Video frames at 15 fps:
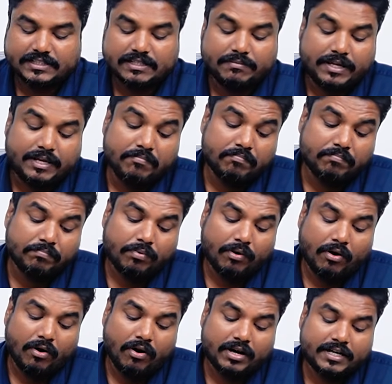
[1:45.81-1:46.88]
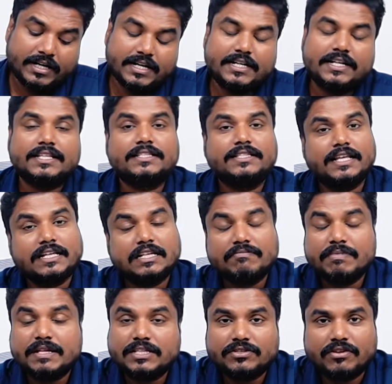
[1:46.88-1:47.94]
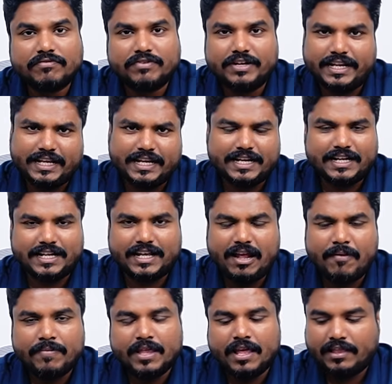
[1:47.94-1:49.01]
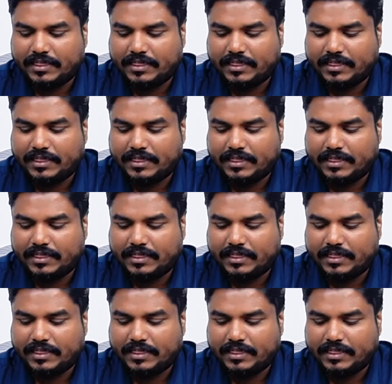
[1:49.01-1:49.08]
some important segments of DNA,